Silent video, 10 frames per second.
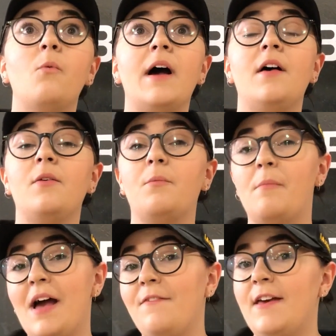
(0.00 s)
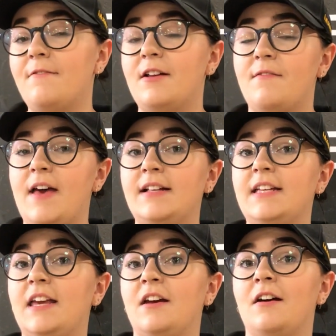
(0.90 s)
Well, my favorite event
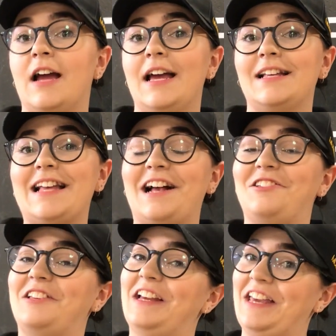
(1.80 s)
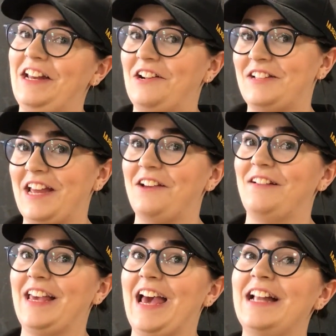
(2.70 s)
here is actually a Kino Tank
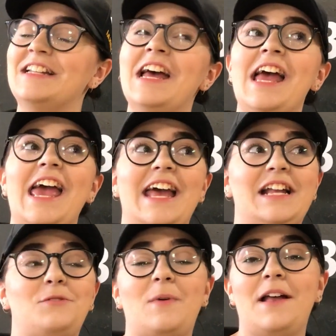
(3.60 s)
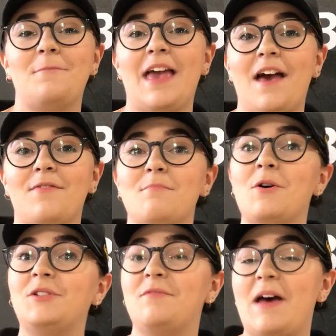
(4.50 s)
Weekend. It is when we have the
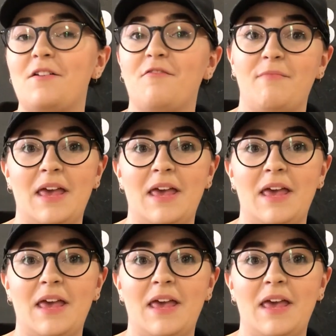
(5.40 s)
most amount of